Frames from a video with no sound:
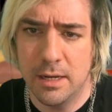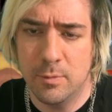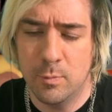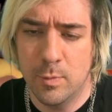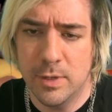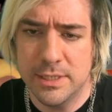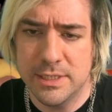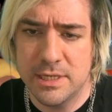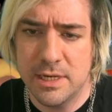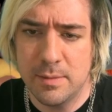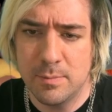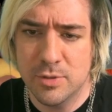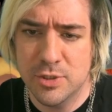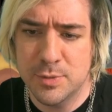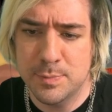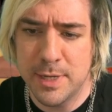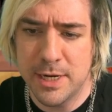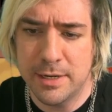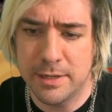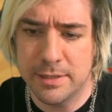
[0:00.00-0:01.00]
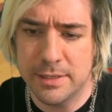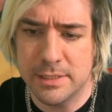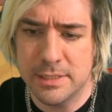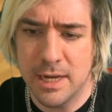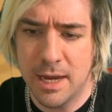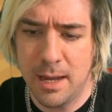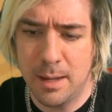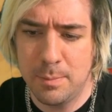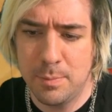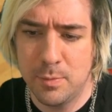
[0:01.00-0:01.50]
one team will spawn at the
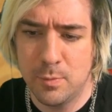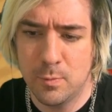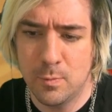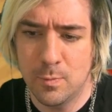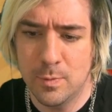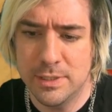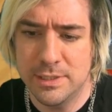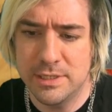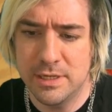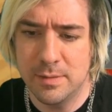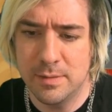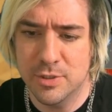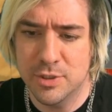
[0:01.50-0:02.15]
top, one team